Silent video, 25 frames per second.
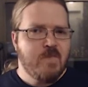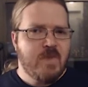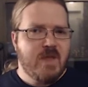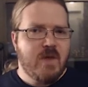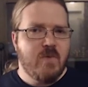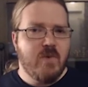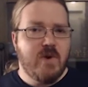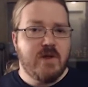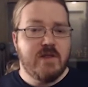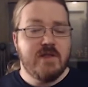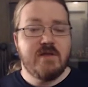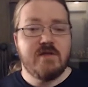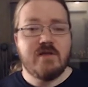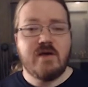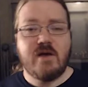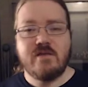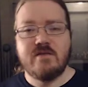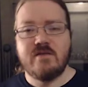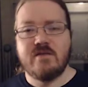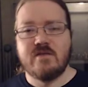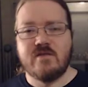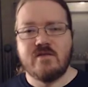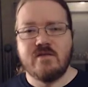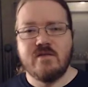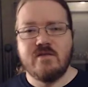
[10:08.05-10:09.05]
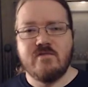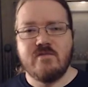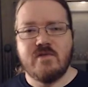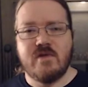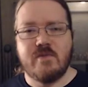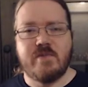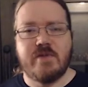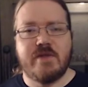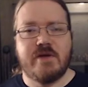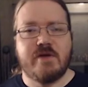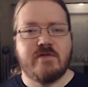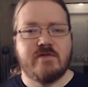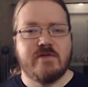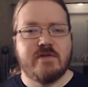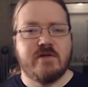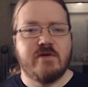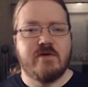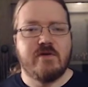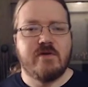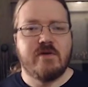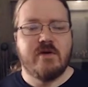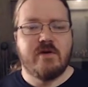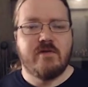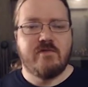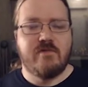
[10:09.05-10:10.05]
While in Hundleston, the players
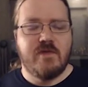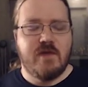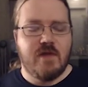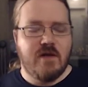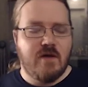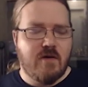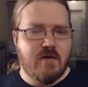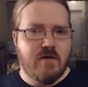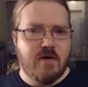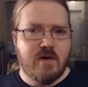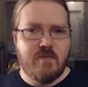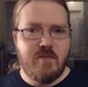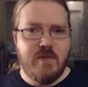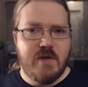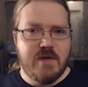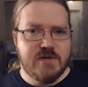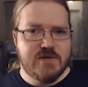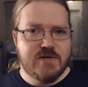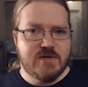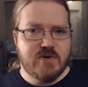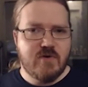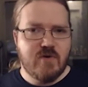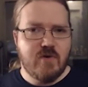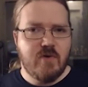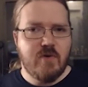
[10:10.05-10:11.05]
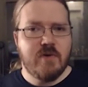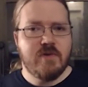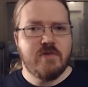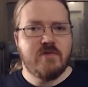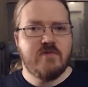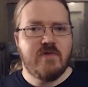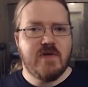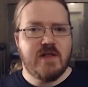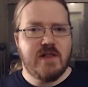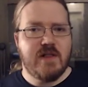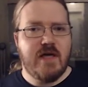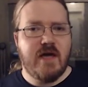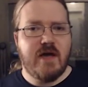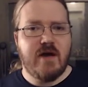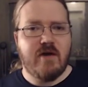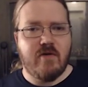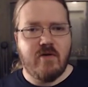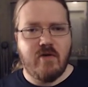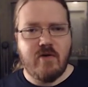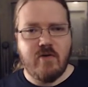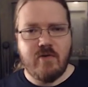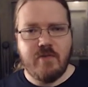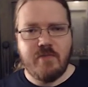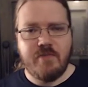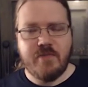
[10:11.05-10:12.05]
learned of the Archmage Crowan
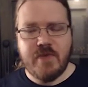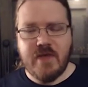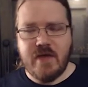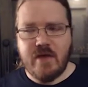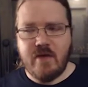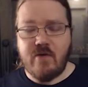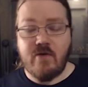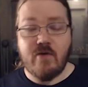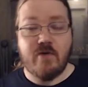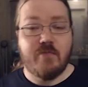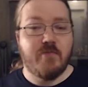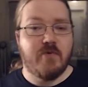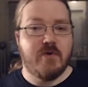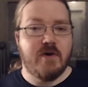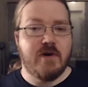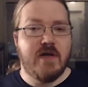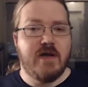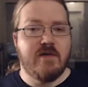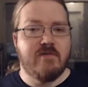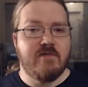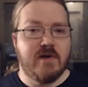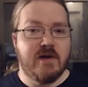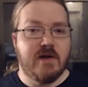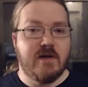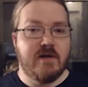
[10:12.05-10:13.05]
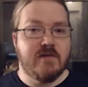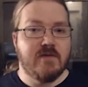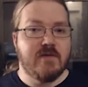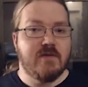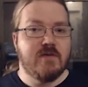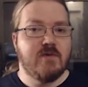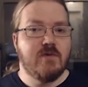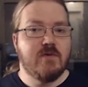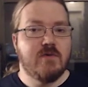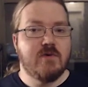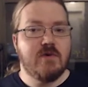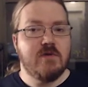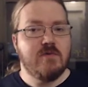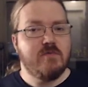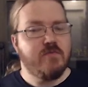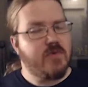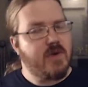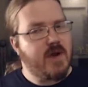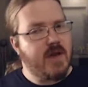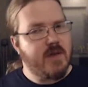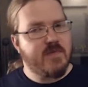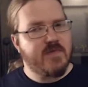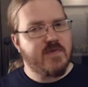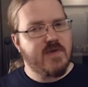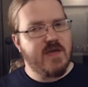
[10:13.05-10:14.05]
Valharrow, a harper in Everlund, who could
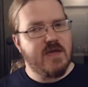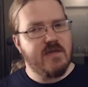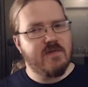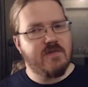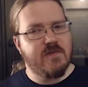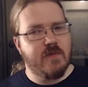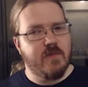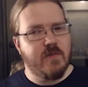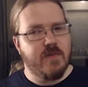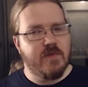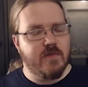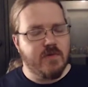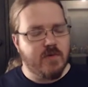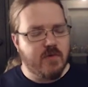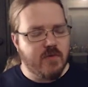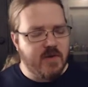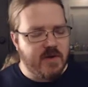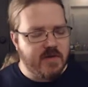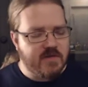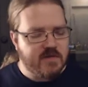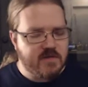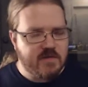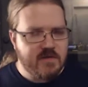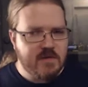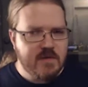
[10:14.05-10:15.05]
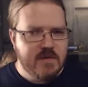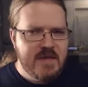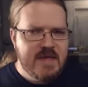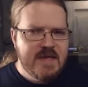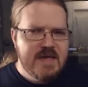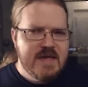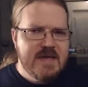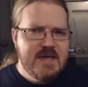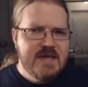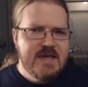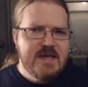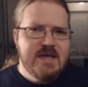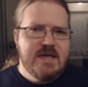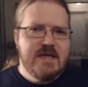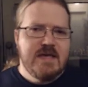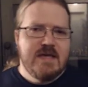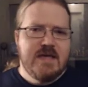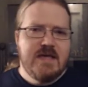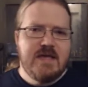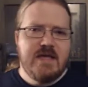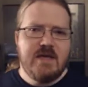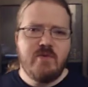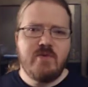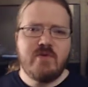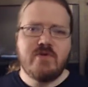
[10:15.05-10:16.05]
perhaps aid them in their quest.
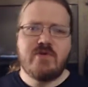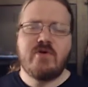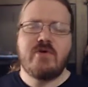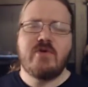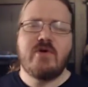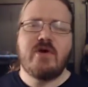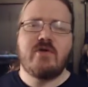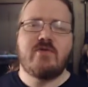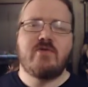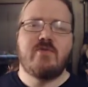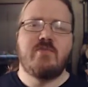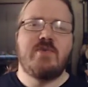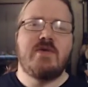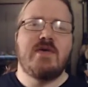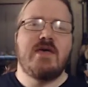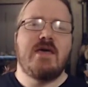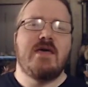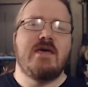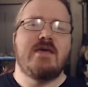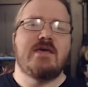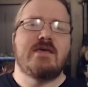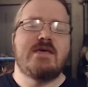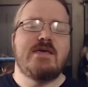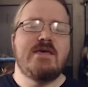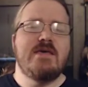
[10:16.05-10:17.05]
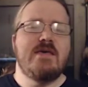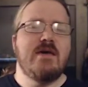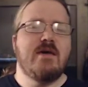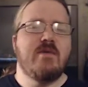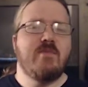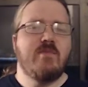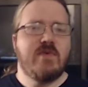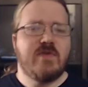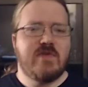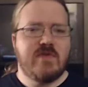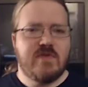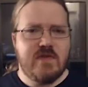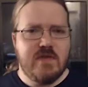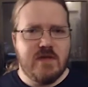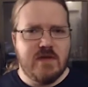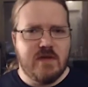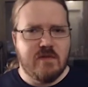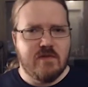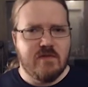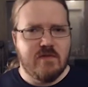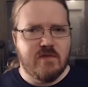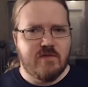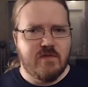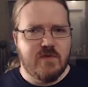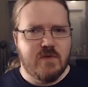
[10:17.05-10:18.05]
He would turn out to be a key NPC in
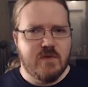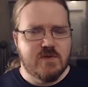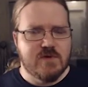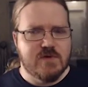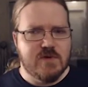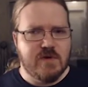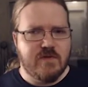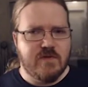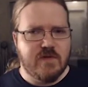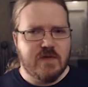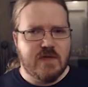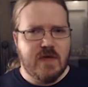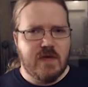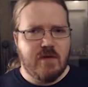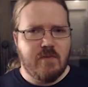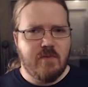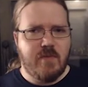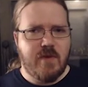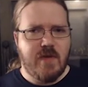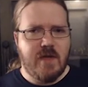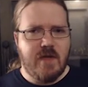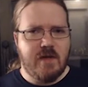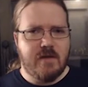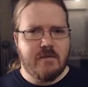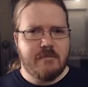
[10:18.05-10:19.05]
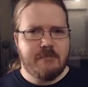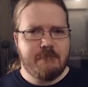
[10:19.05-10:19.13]
the future of the campaign.